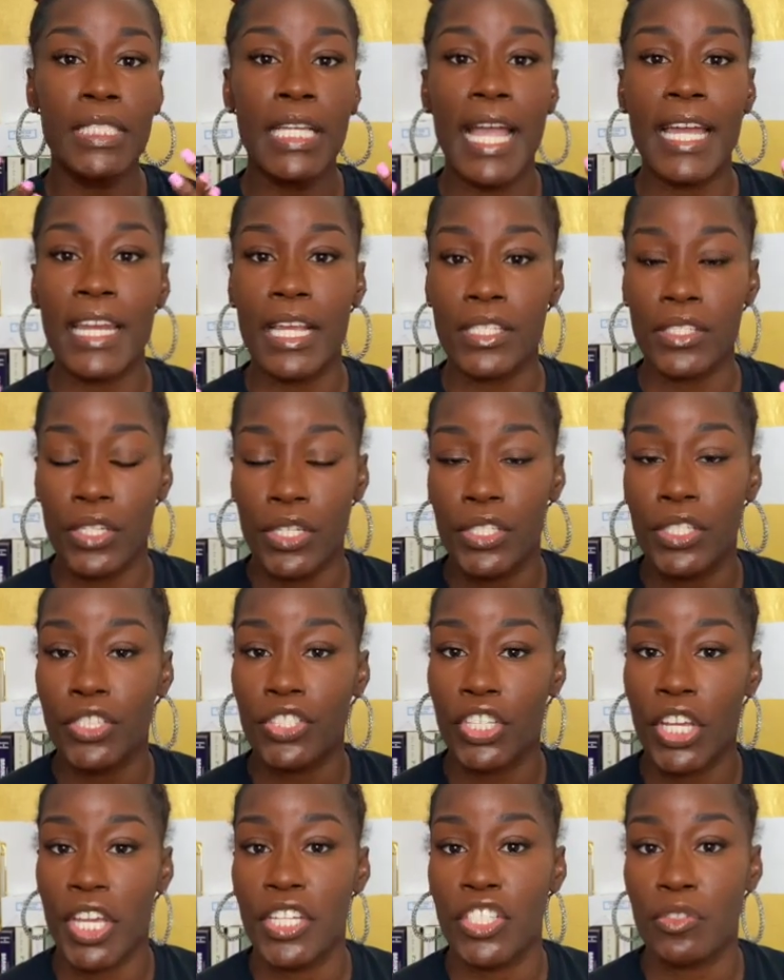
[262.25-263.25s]
And I started to
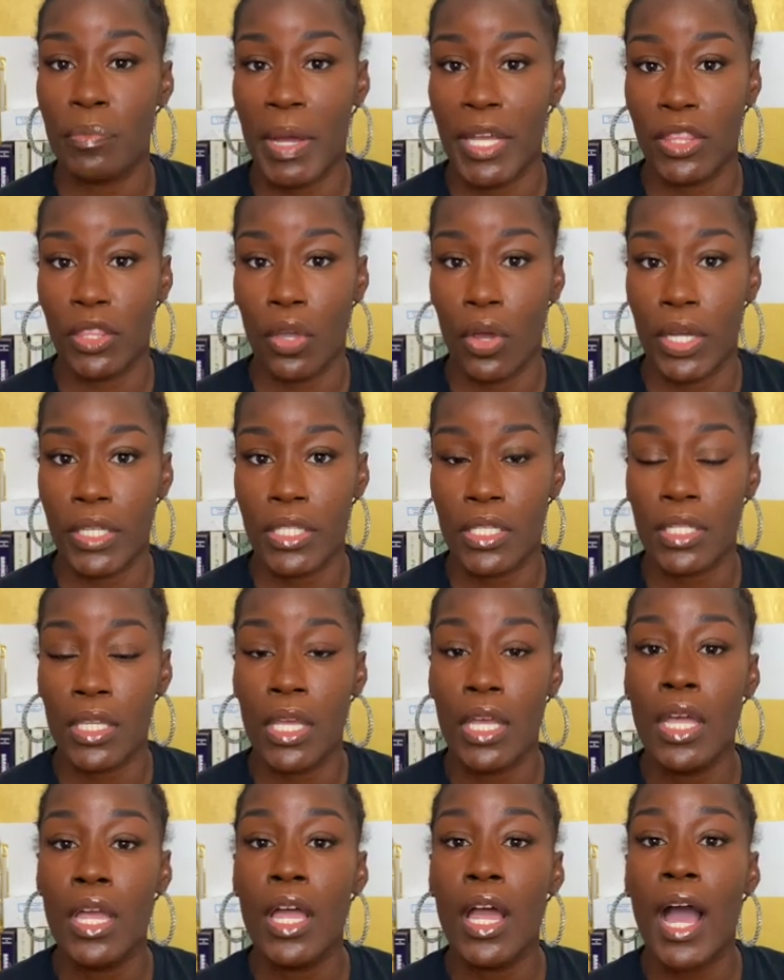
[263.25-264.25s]
change my thoughts.
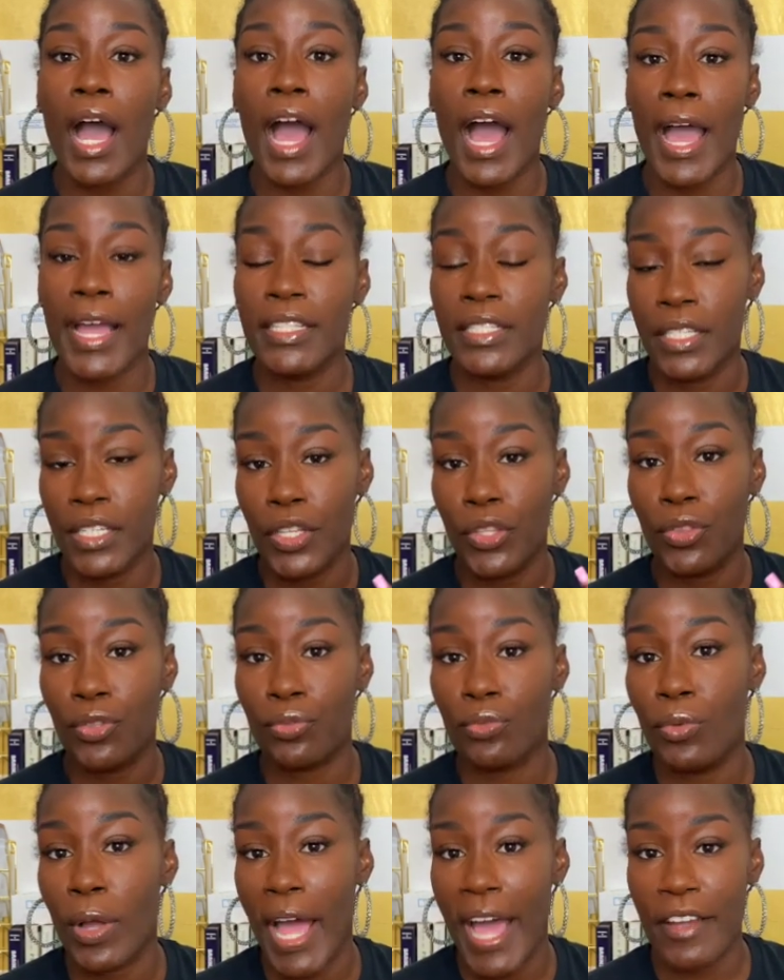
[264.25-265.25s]
I did it
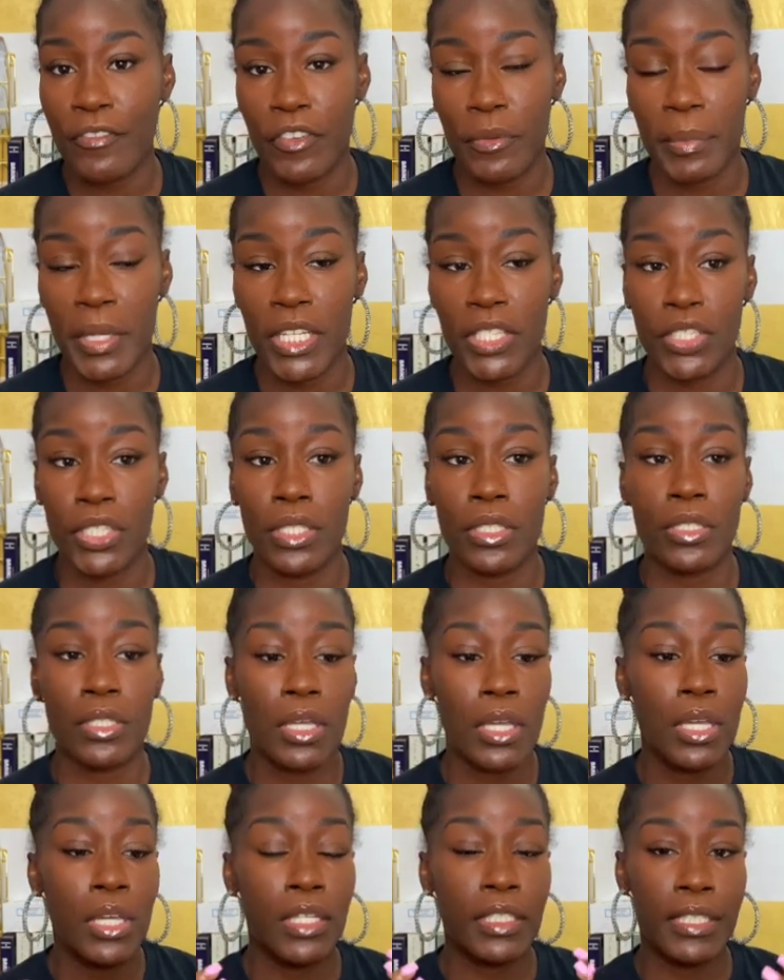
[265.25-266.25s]
through affirmations.
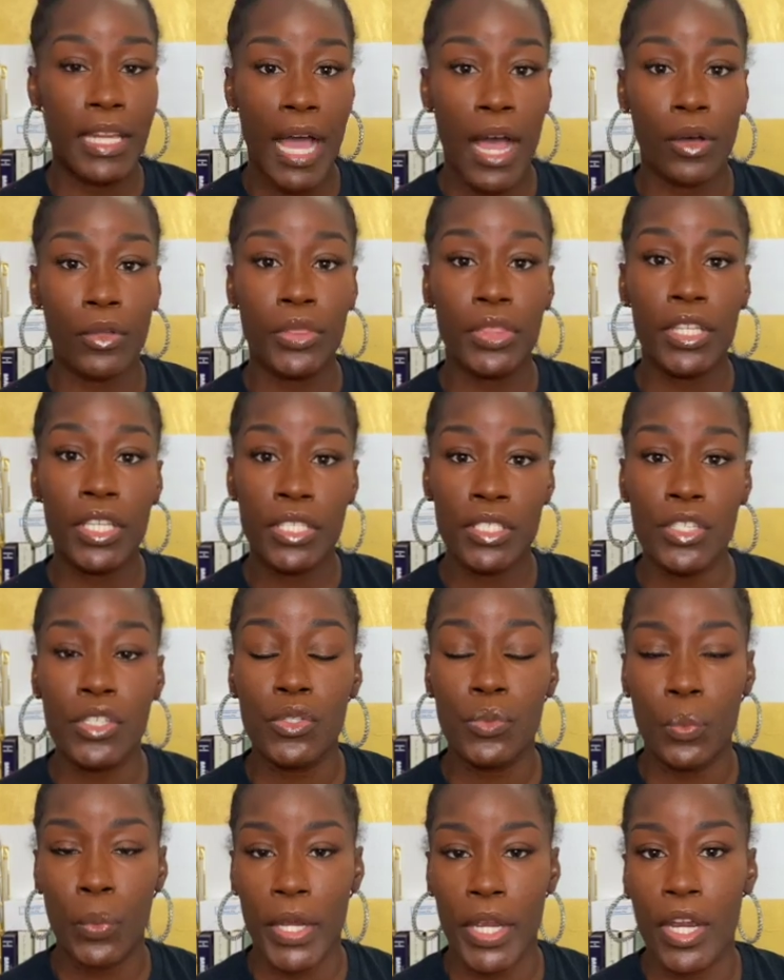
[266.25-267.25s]
Now, this
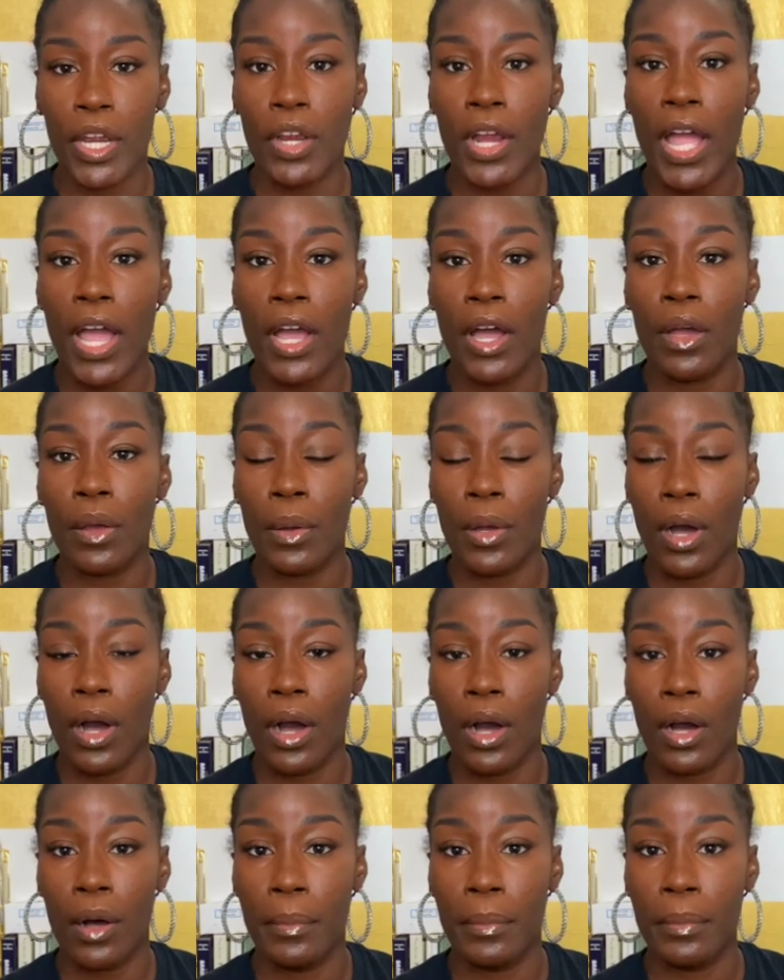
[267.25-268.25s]
is where
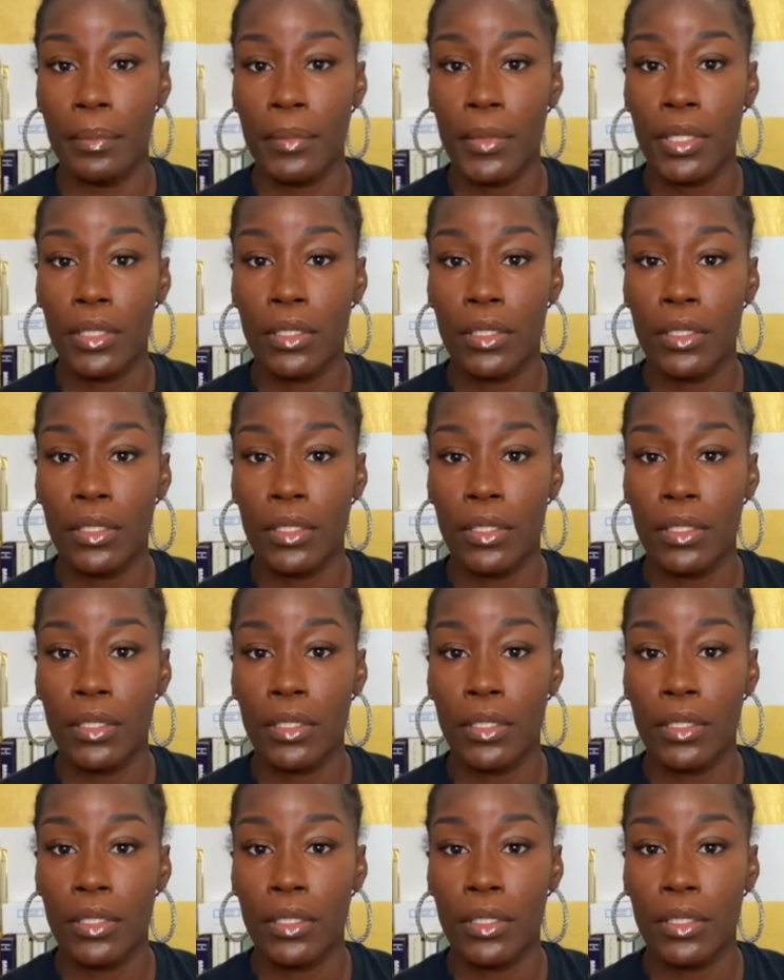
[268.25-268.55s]
um,